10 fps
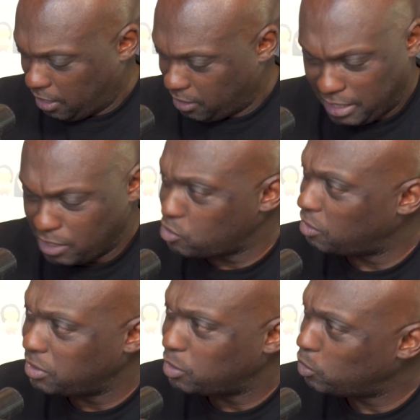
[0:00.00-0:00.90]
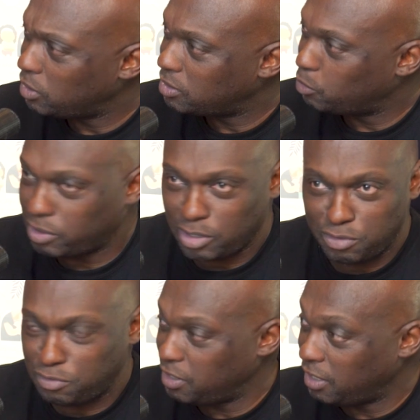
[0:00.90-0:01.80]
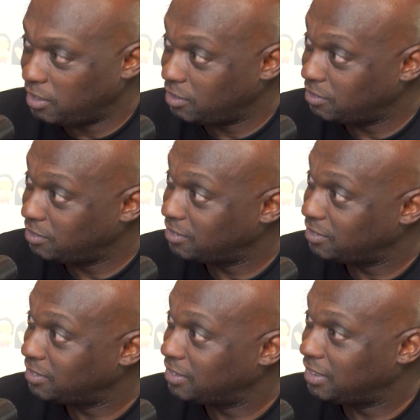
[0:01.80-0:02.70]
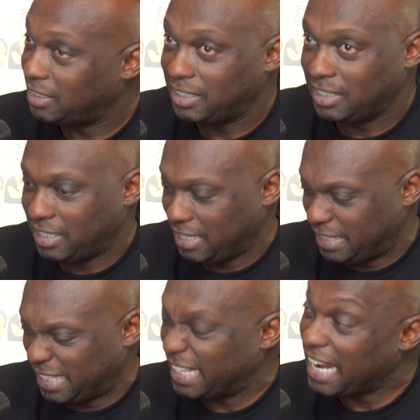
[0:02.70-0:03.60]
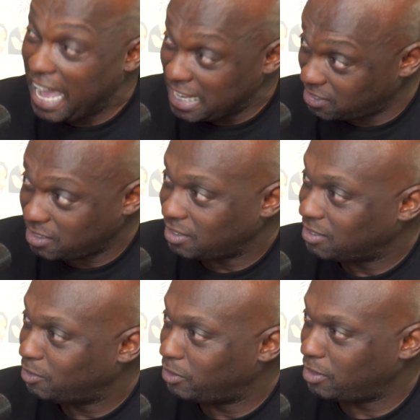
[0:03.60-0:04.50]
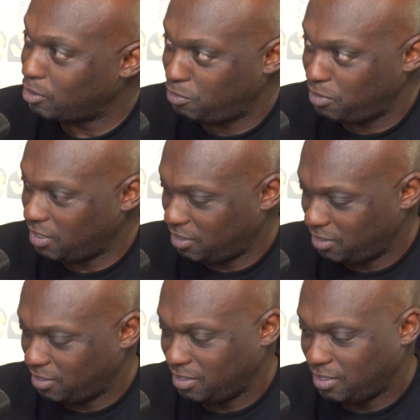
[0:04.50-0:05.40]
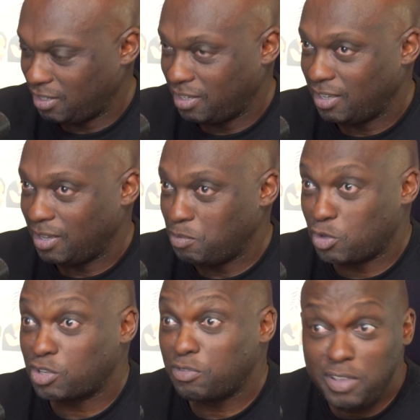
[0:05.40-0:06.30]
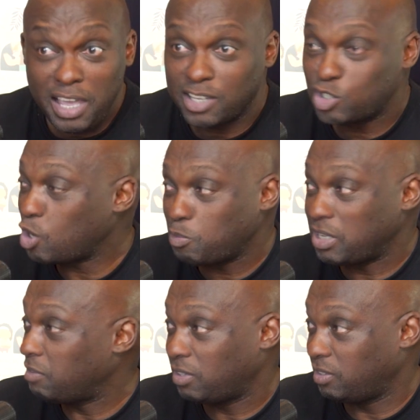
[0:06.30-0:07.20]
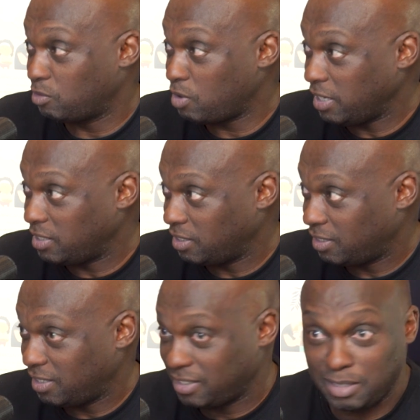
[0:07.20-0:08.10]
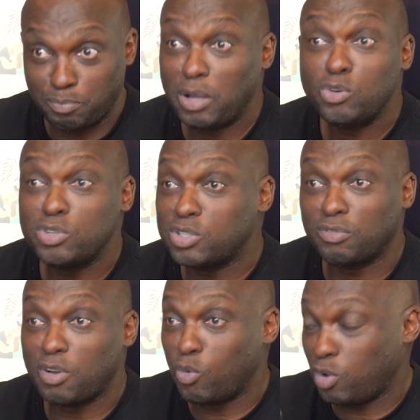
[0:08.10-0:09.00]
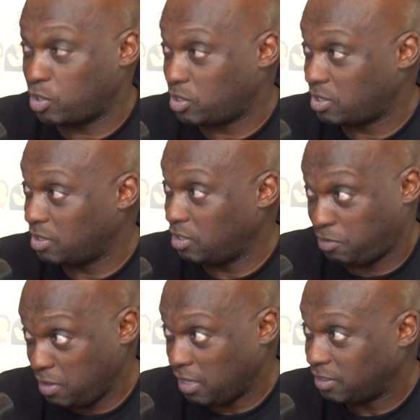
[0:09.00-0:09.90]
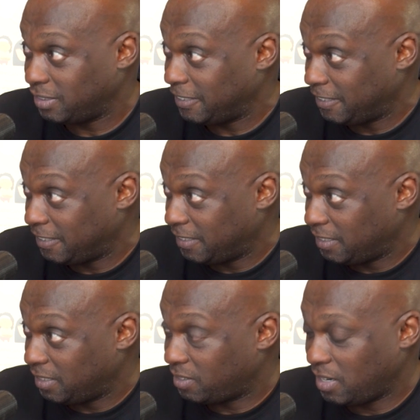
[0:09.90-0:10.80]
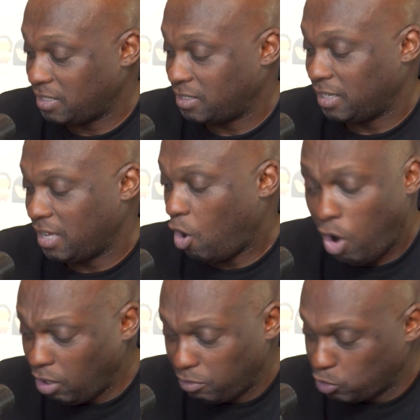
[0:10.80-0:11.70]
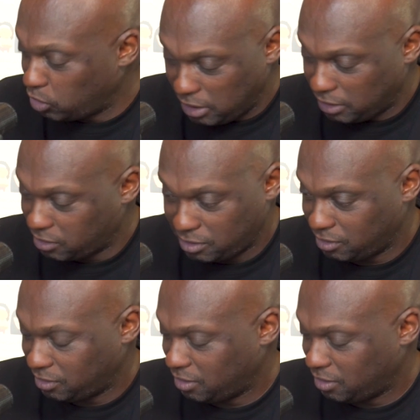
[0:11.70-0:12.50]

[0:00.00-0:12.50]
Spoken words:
They can travel the world without fear. They can ask without fear. Because fear stops everything, right? The boundaries of our walls is fear, right? All of those things,